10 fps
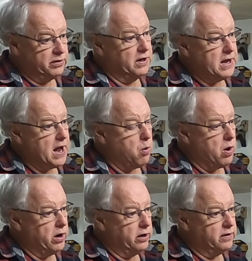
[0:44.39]
But today
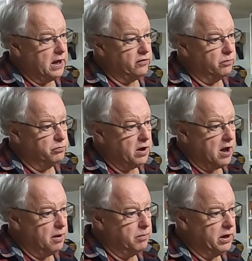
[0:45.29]
I wanted to take some
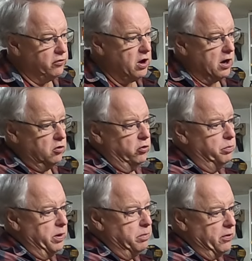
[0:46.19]
time and talk a
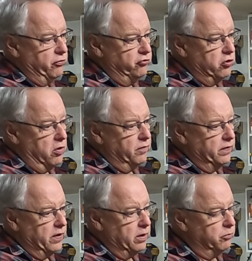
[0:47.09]
little bit about the
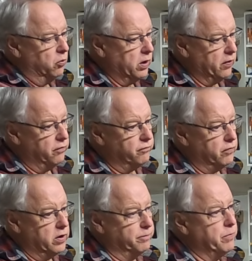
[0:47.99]
shelving that I'm doing on the
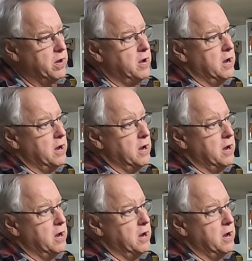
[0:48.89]
front.